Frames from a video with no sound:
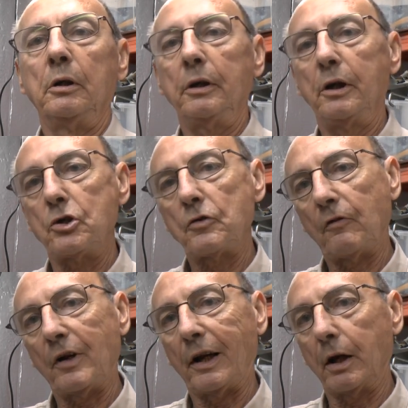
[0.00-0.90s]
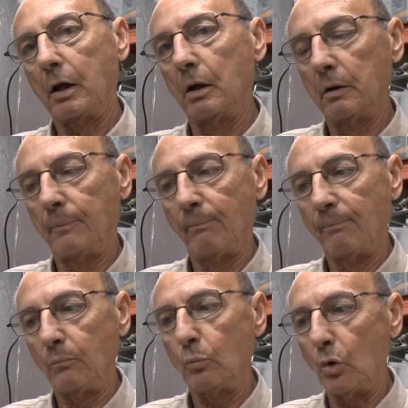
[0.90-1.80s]
each flank
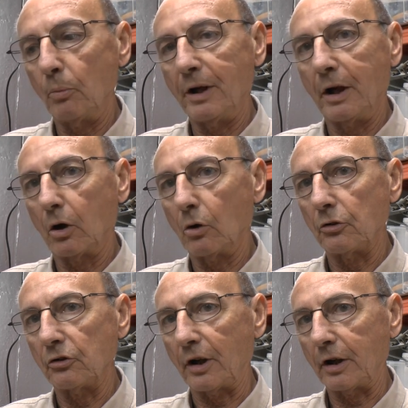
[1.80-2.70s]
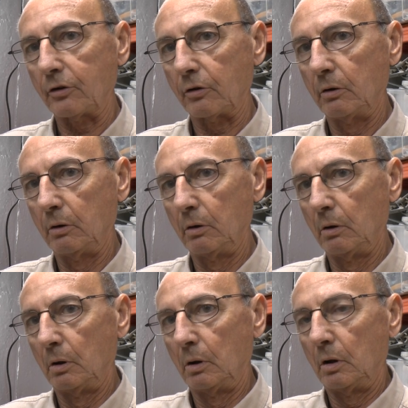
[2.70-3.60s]
will be in contact
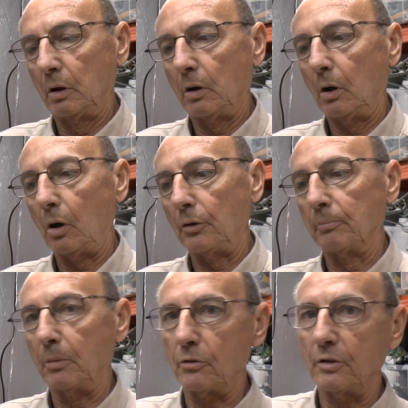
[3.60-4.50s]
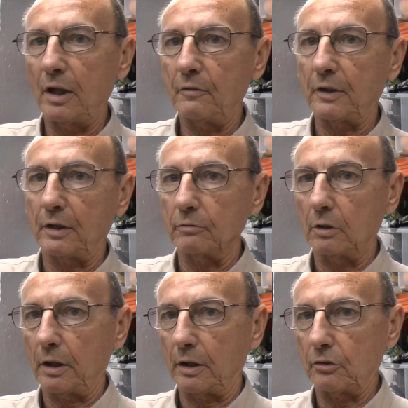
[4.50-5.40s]
on both the left and the
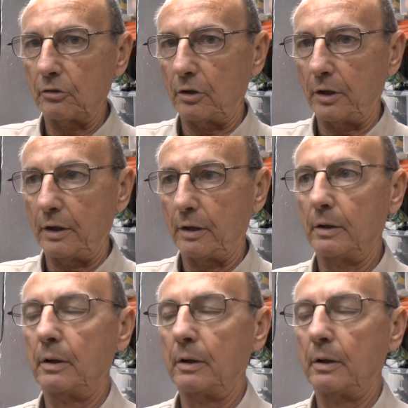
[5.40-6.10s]
right hand side.